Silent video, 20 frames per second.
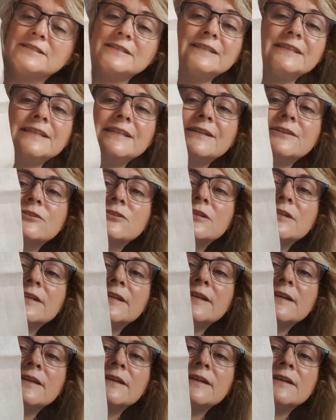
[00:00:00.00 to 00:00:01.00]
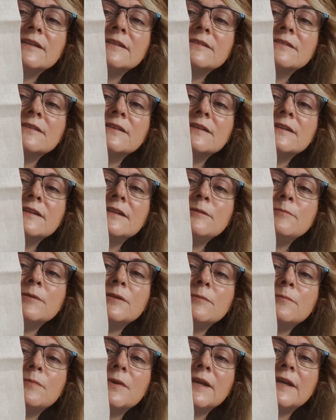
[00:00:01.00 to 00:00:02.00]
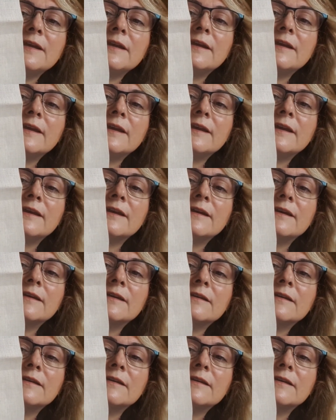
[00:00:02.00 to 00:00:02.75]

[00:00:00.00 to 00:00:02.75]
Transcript: literally a tiny bit of pink here.